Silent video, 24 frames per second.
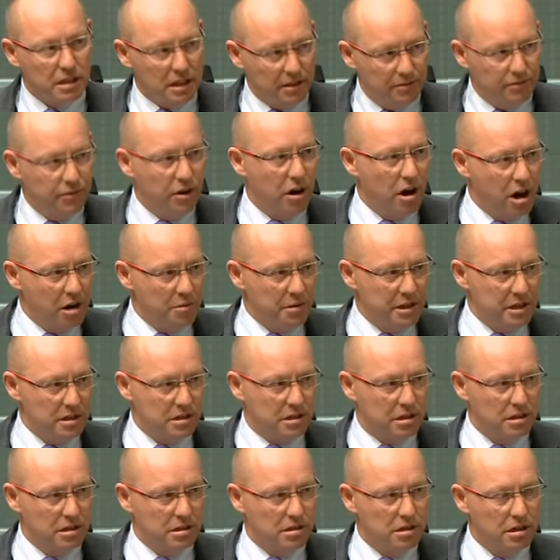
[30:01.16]
the environment is
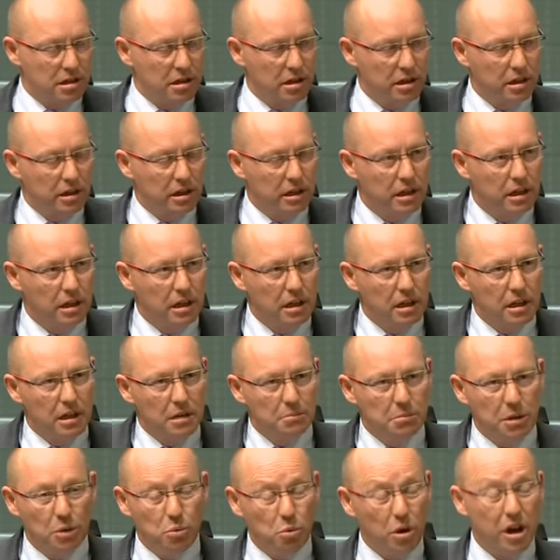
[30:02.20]
concerned.
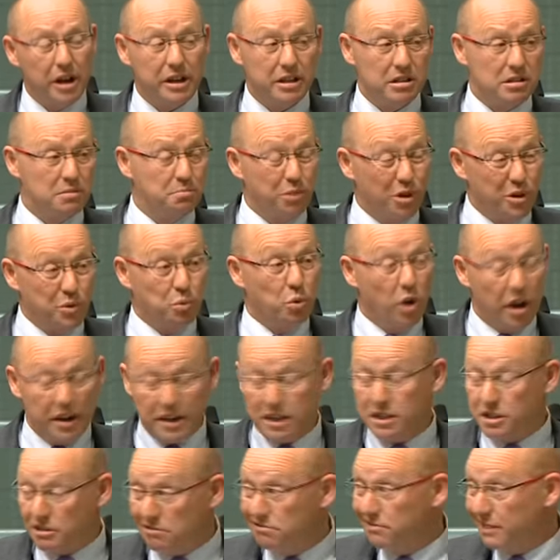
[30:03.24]
But what is, what, what
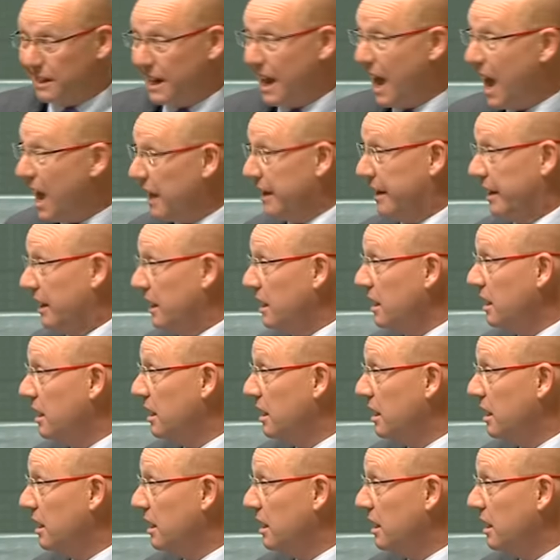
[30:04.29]
is a reality